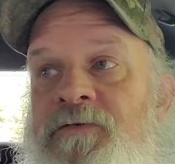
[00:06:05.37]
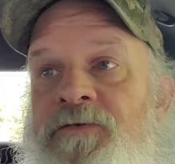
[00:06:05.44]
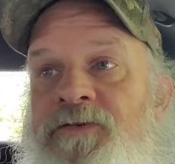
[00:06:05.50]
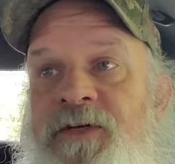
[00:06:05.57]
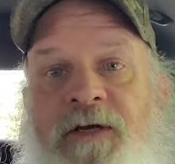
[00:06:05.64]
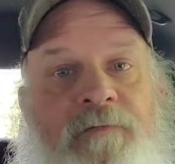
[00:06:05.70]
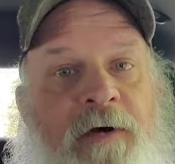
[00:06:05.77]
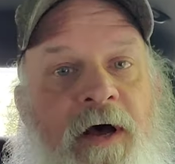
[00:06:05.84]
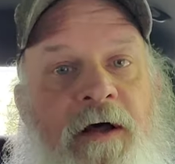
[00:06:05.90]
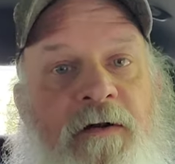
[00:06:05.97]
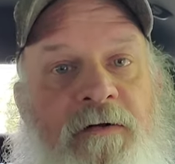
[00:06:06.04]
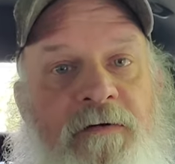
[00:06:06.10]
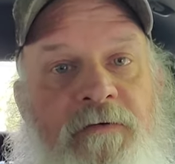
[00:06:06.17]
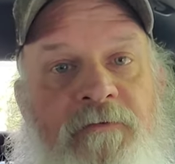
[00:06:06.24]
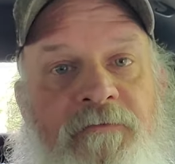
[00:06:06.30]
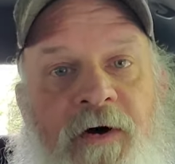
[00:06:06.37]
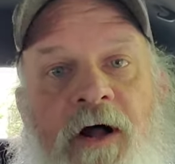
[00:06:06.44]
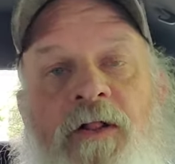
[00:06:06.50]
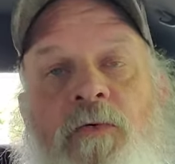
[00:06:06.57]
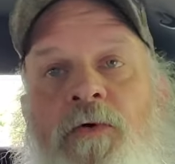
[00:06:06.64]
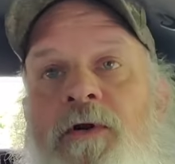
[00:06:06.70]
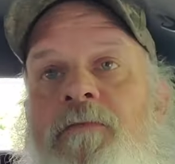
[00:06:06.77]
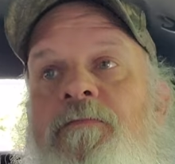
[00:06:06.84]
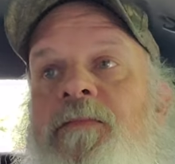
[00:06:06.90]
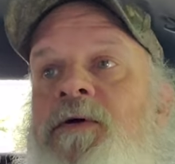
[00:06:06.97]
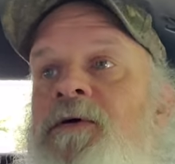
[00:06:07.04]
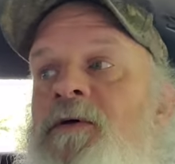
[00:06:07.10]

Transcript: see about following them